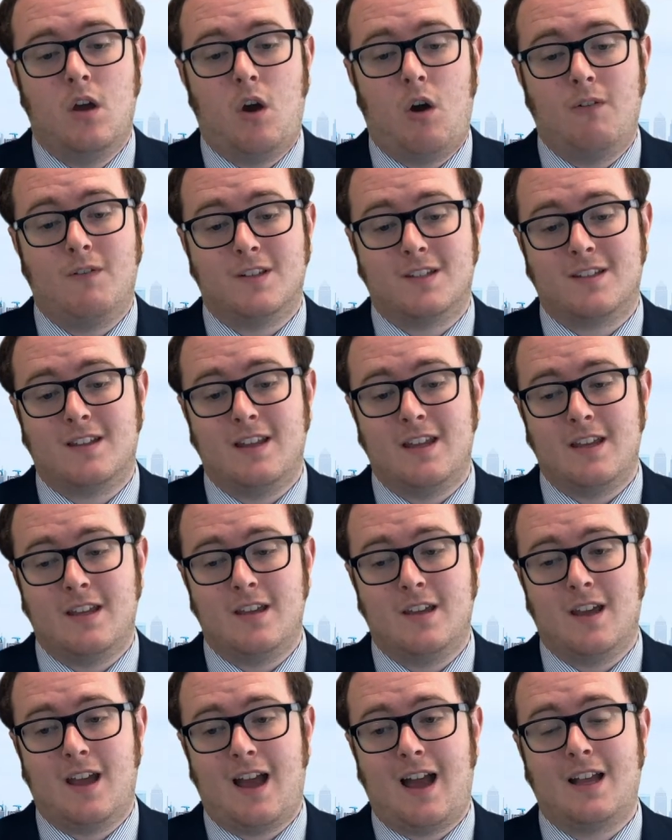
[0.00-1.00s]
Obviously,
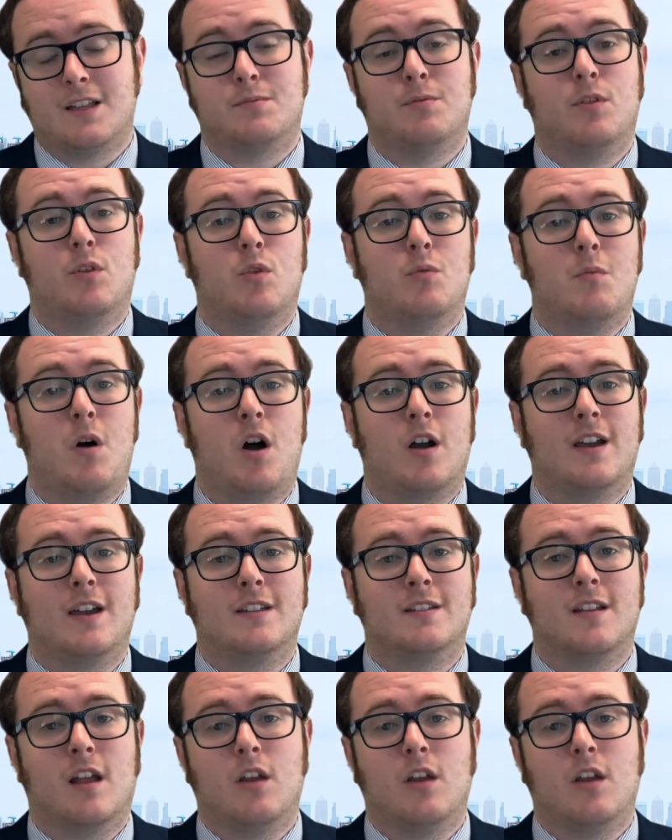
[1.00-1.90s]
as with all markets,